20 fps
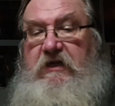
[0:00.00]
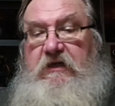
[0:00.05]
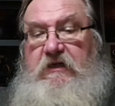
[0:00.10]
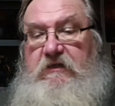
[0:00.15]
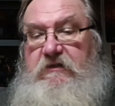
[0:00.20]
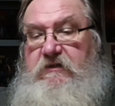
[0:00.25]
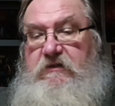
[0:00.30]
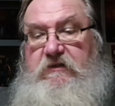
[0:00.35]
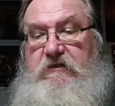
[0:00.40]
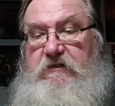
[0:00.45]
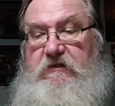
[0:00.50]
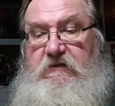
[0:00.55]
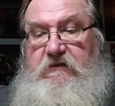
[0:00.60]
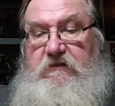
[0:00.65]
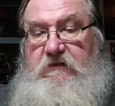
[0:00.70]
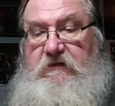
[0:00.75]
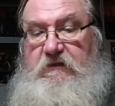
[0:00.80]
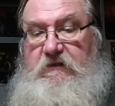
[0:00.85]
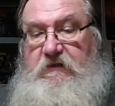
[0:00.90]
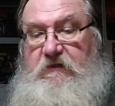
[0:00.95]
that's
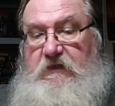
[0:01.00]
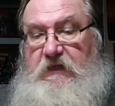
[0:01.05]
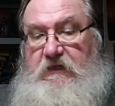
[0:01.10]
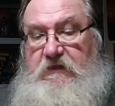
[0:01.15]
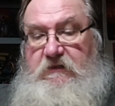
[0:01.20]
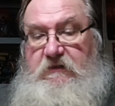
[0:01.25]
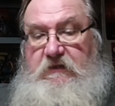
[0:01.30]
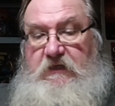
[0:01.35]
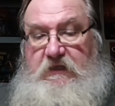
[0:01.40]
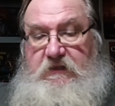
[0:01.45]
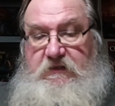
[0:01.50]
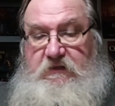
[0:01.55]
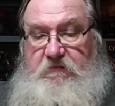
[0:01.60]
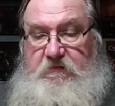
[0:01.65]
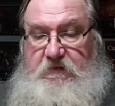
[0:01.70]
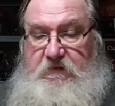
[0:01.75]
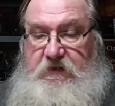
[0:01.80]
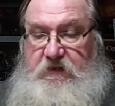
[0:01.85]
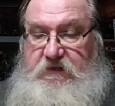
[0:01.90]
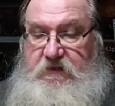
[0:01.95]

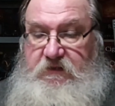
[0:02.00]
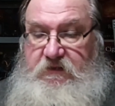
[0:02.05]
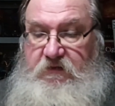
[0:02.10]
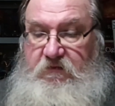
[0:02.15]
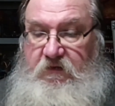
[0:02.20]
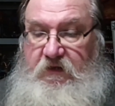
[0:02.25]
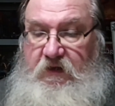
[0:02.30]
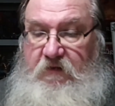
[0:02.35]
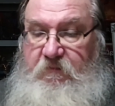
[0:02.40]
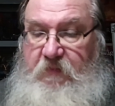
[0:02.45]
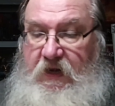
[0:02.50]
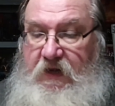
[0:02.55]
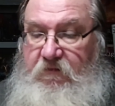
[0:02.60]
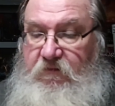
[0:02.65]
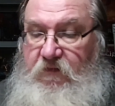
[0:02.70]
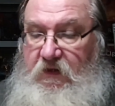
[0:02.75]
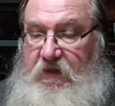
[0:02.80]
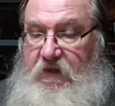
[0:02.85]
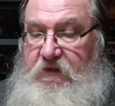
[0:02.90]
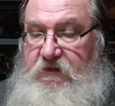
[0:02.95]
necessarily a bad
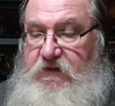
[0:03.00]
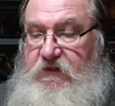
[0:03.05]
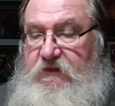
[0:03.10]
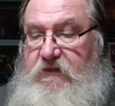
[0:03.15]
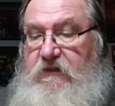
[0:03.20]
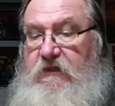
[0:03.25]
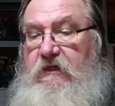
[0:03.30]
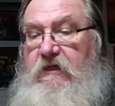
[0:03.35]
thing. It's just